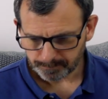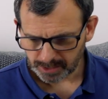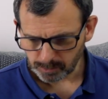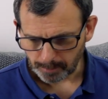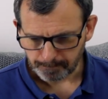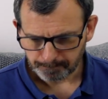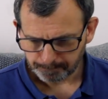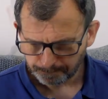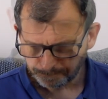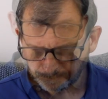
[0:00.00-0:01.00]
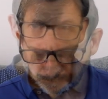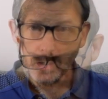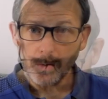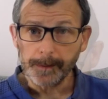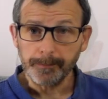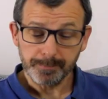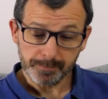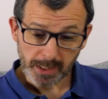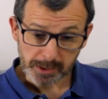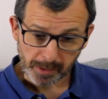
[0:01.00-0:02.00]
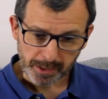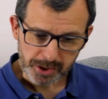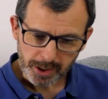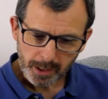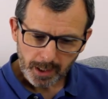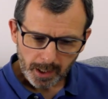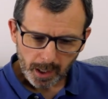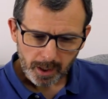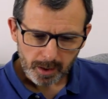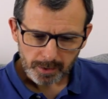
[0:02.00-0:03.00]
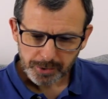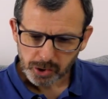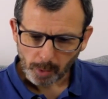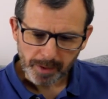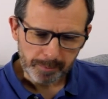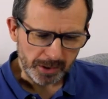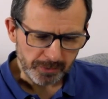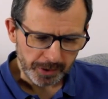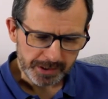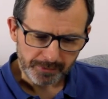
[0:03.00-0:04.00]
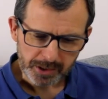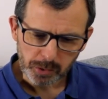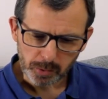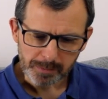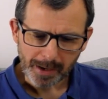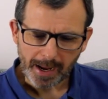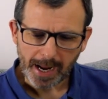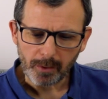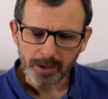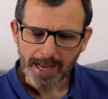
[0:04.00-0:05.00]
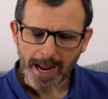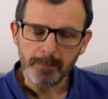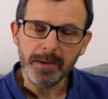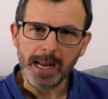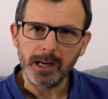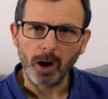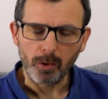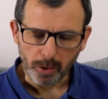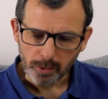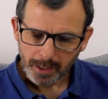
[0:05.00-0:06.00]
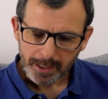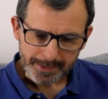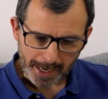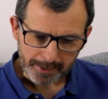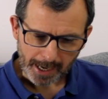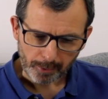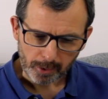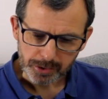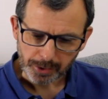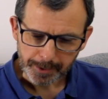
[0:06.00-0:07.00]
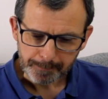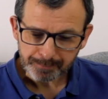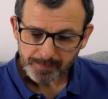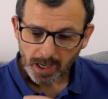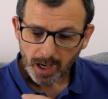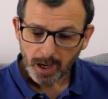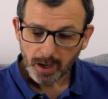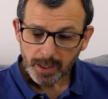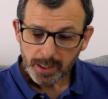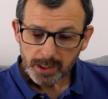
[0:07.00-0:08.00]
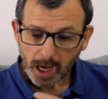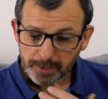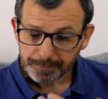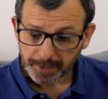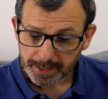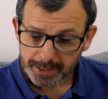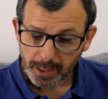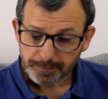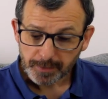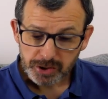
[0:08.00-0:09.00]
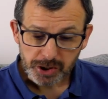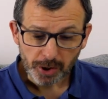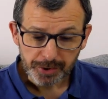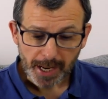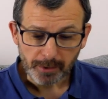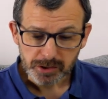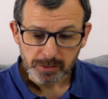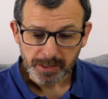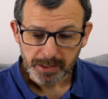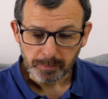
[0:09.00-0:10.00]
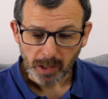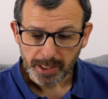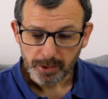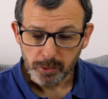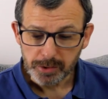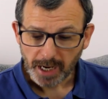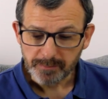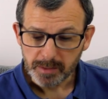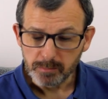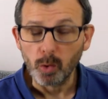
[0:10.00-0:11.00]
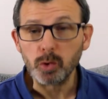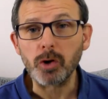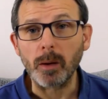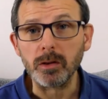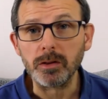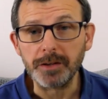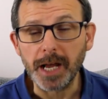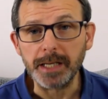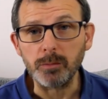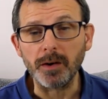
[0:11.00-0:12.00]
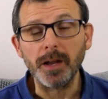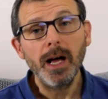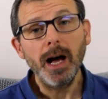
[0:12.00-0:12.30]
Next one. All right, next page. Uh, at the top here, page 47, it talks about how Cam Nancarrow, Nancarrow sorry, uh, funnily enough, turned out to be the player who gave me more trouble than anyone.